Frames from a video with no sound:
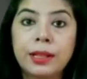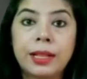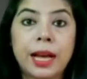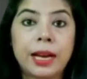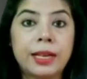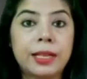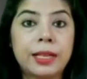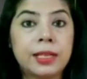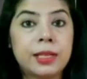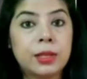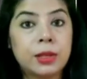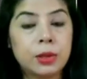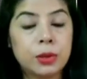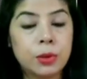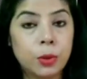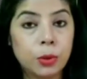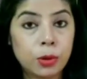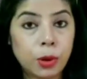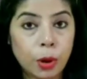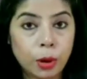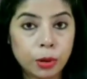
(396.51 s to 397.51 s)
That is
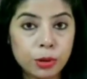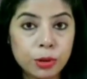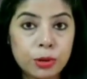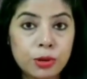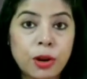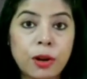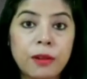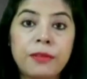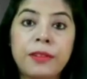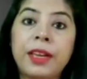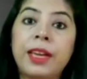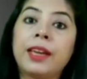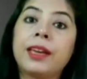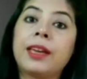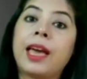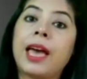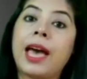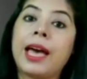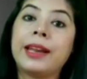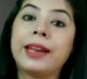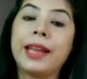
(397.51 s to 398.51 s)

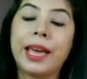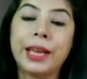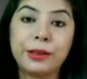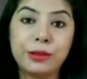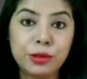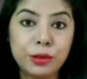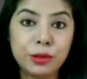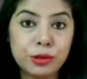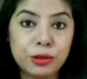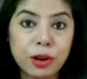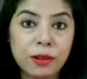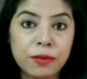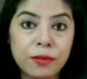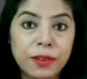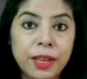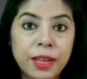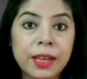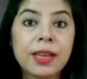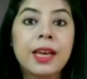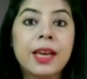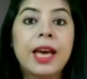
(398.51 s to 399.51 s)
autotrophic and
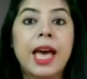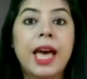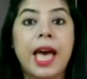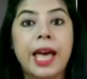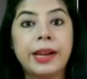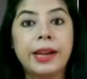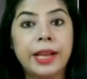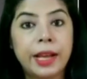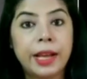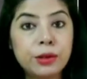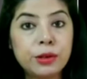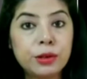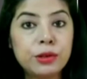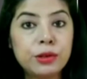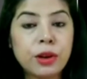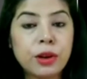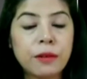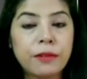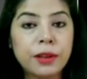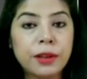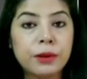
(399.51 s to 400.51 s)
heterotrophic. And
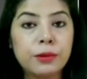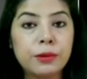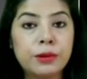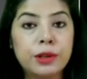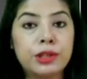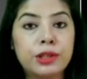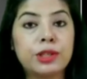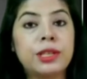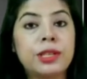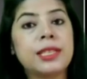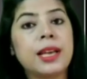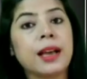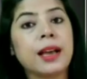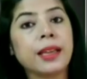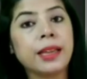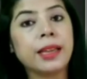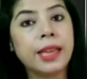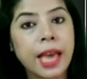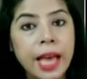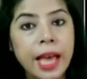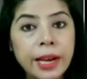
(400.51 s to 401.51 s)
heterotrophic nutrition is
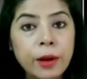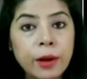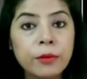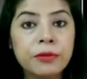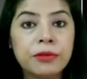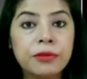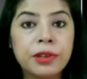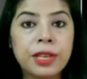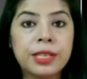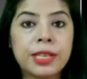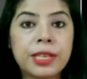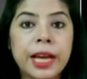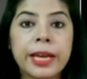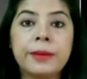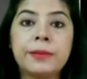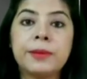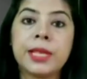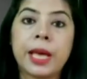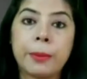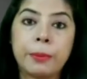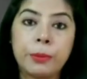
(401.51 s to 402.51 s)
again of three
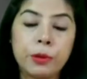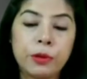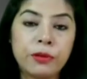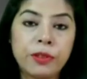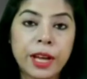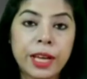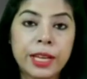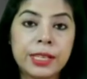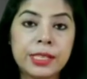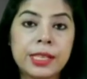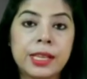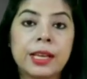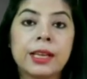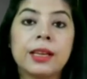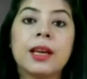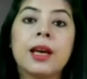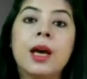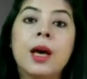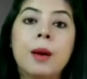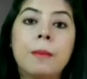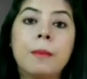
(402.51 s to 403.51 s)
types:
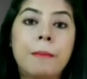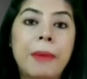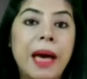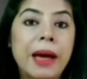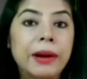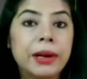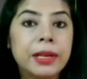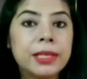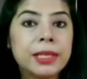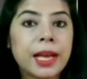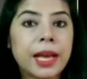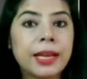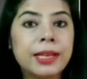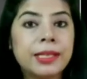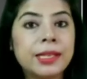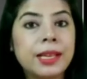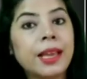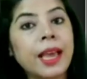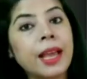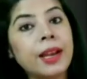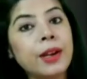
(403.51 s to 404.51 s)
saprophytic,
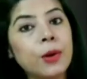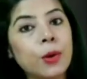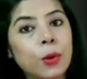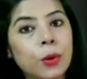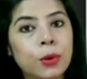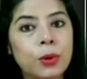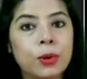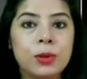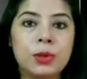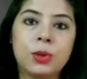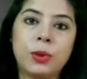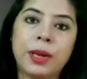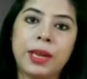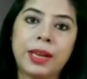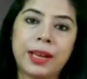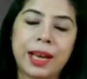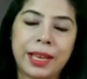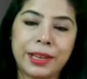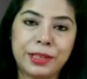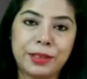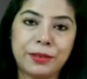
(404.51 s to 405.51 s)
parasitic, and
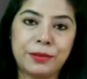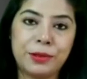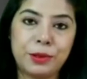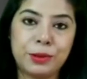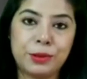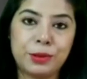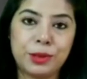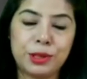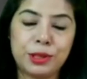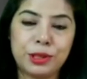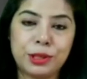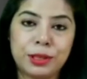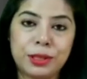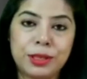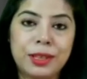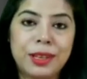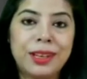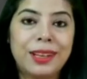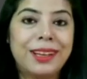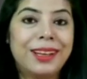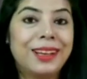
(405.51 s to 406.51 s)
holozoic kind of
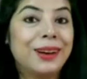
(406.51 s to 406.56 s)
nutrition.